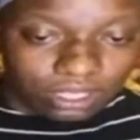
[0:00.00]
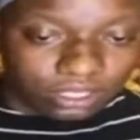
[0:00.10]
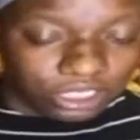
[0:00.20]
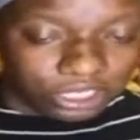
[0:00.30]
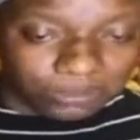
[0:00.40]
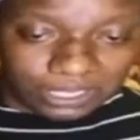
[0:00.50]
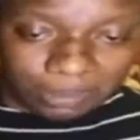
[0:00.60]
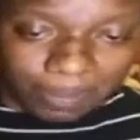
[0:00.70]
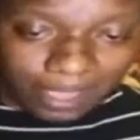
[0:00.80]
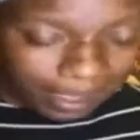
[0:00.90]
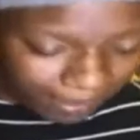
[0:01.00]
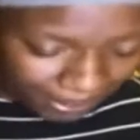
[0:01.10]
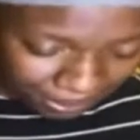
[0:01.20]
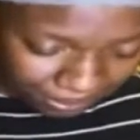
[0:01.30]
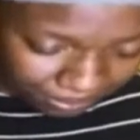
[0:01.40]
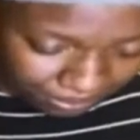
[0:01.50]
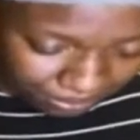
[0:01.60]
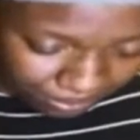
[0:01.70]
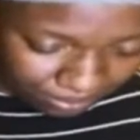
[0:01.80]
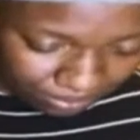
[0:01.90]
Gypsy, baby,
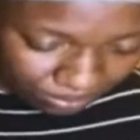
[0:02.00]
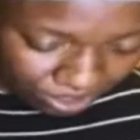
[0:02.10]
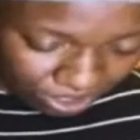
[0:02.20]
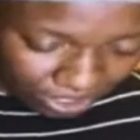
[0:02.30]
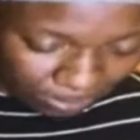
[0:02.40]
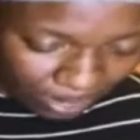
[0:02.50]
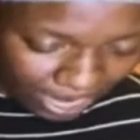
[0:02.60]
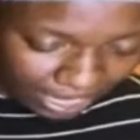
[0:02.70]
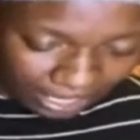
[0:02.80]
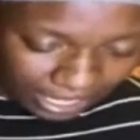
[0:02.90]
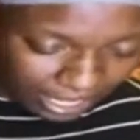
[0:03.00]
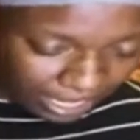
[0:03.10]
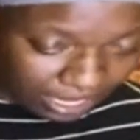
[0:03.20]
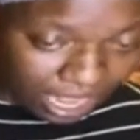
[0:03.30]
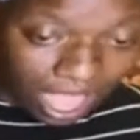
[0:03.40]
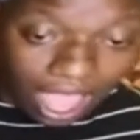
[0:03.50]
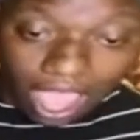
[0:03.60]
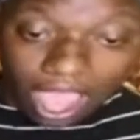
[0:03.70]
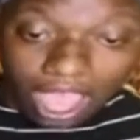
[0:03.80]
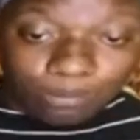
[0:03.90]
will you see Ryan again?
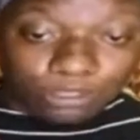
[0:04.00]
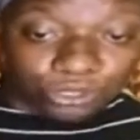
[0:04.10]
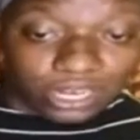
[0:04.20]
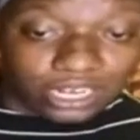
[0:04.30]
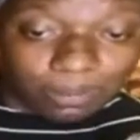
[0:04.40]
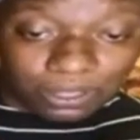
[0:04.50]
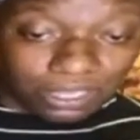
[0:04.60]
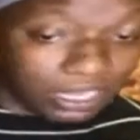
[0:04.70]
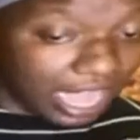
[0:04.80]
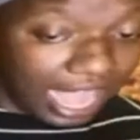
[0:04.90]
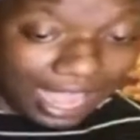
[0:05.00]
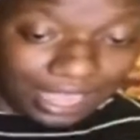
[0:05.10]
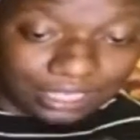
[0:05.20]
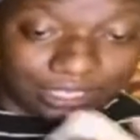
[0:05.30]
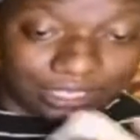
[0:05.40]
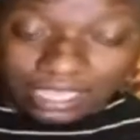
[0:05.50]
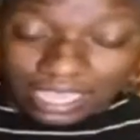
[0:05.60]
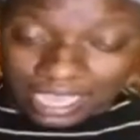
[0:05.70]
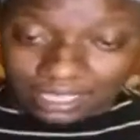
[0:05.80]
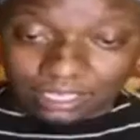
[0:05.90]
I'm straight up gonna ask
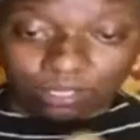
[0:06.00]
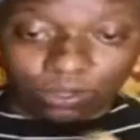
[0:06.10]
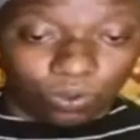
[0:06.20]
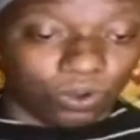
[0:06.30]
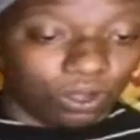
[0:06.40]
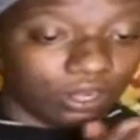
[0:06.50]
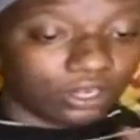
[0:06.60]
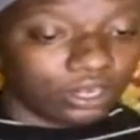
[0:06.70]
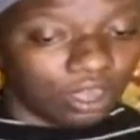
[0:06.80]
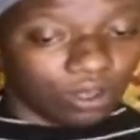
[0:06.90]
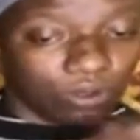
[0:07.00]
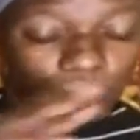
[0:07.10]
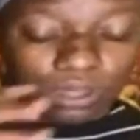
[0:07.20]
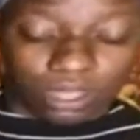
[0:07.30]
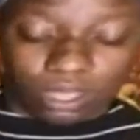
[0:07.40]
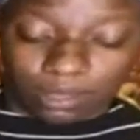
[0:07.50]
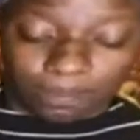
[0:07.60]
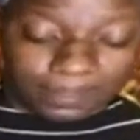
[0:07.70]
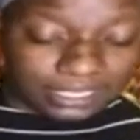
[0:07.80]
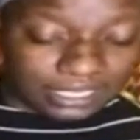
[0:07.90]
yes or no.
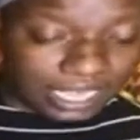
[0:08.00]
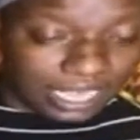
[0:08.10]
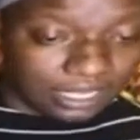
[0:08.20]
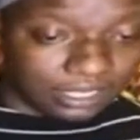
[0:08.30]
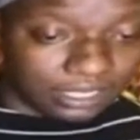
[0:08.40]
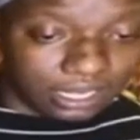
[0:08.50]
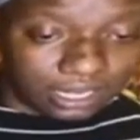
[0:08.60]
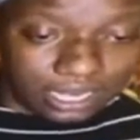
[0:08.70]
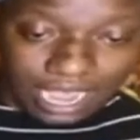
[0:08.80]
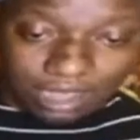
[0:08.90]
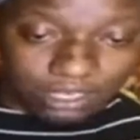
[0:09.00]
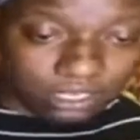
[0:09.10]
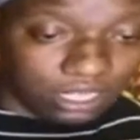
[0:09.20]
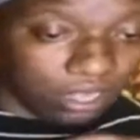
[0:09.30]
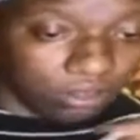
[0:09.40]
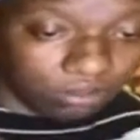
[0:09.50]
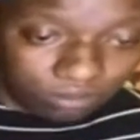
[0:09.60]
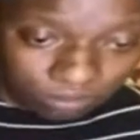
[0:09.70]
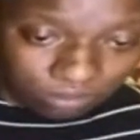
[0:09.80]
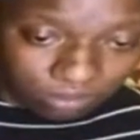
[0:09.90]
Up is yes, down is no.
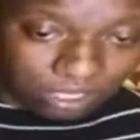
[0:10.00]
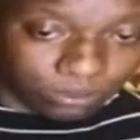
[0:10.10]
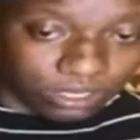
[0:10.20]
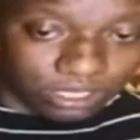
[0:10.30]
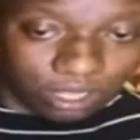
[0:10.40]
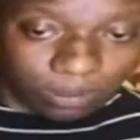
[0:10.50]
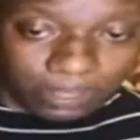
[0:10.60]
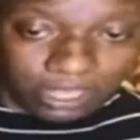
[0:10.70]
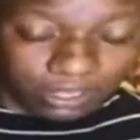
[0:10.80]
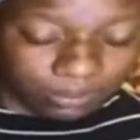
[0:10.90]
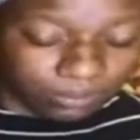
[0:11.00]
That's what it's gonna be.